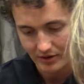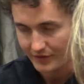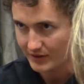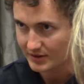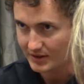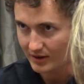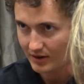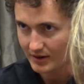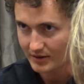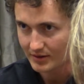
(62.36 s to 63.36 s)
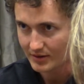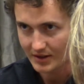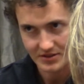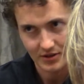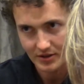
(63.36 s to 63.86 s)
30 minutes.
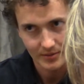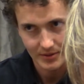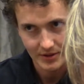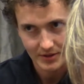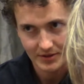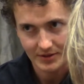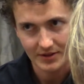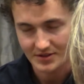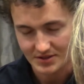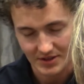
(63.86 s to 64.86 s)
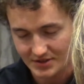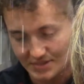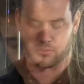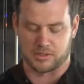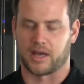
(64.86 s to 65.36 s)
A lot of other pans,
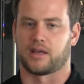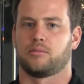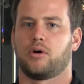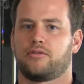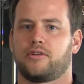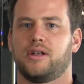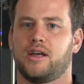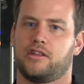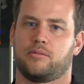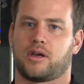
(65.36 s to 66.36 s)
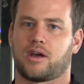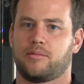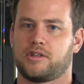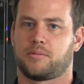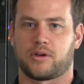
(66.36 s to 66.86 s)
people will take them off and leave them in
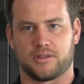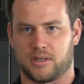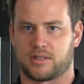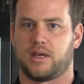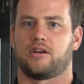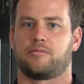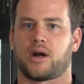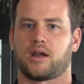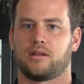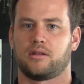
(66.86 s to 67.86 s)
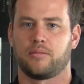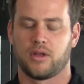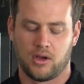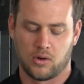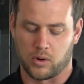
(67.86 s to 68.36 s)
cupboards because they're scared of breaking them,
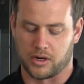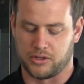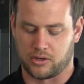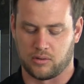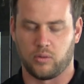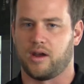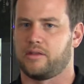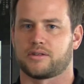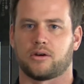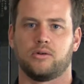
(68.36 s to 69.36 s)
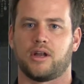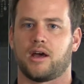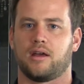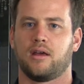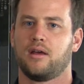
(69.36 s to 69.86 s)
whereas you can wear this all
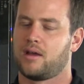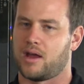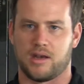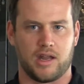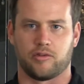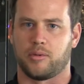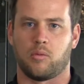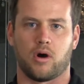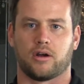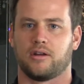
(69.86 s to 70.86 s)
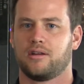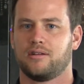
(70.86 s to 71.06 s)
day and never be worried.